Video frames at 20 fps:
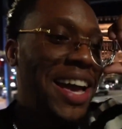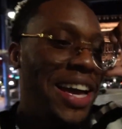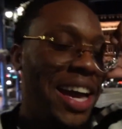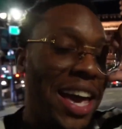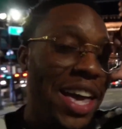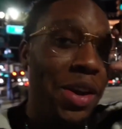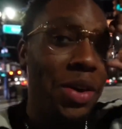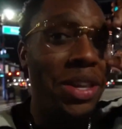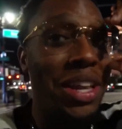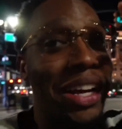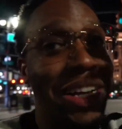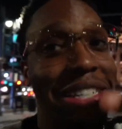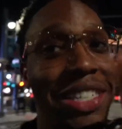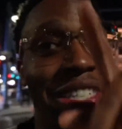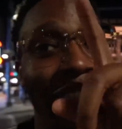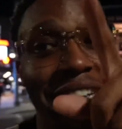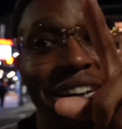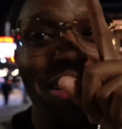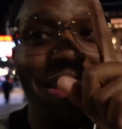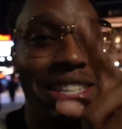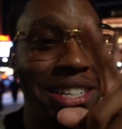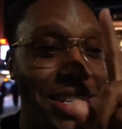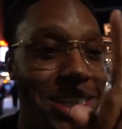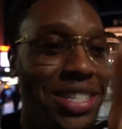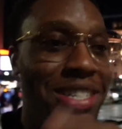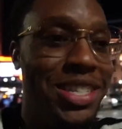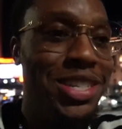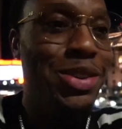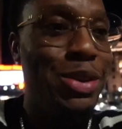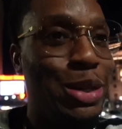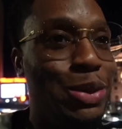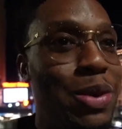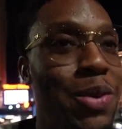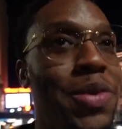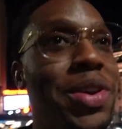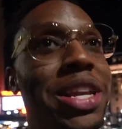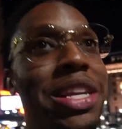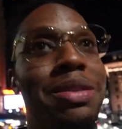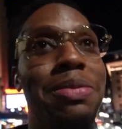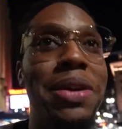I ain't gonna lie, John took us to church. We
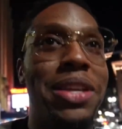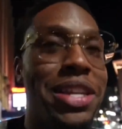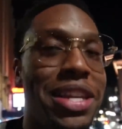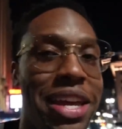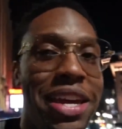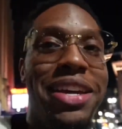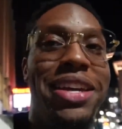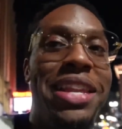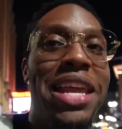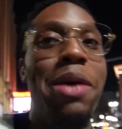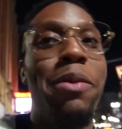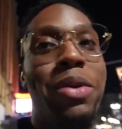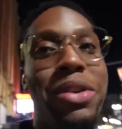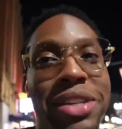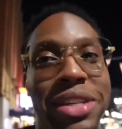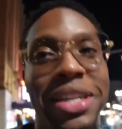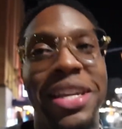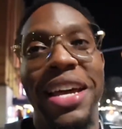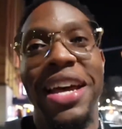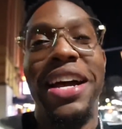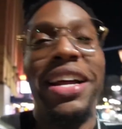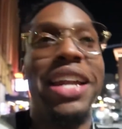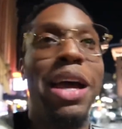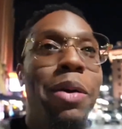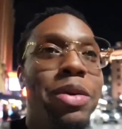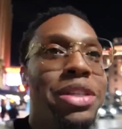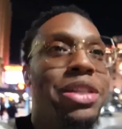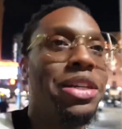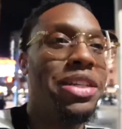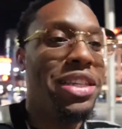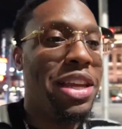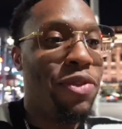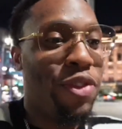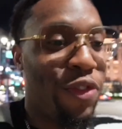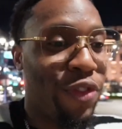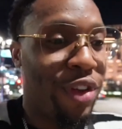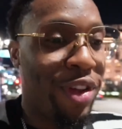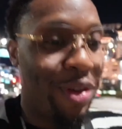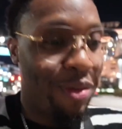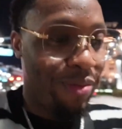weren't expecting that. That was that was a little
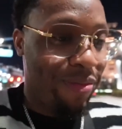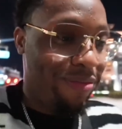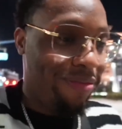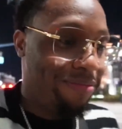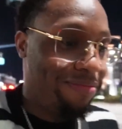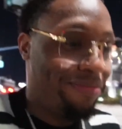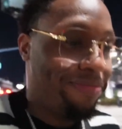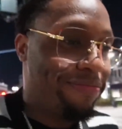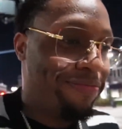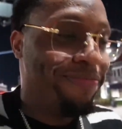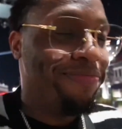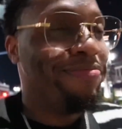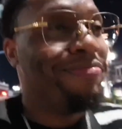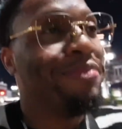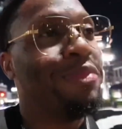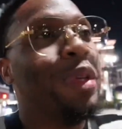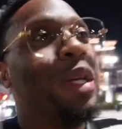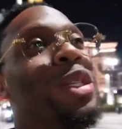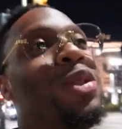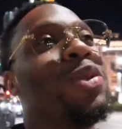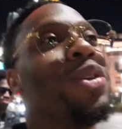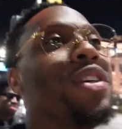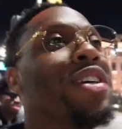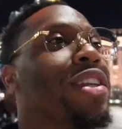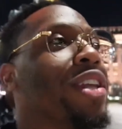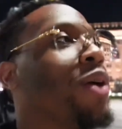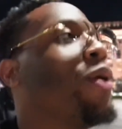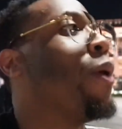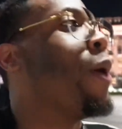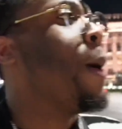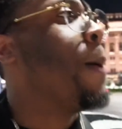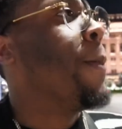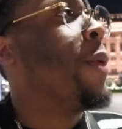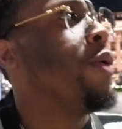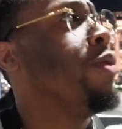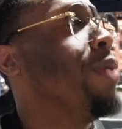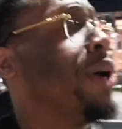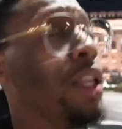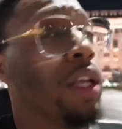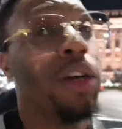different for him. Hmm. too good though. But
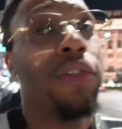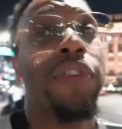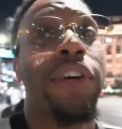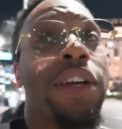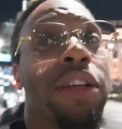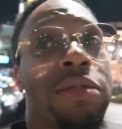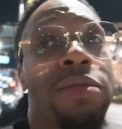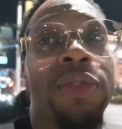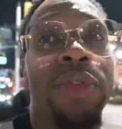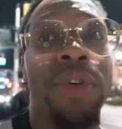we about to go find us some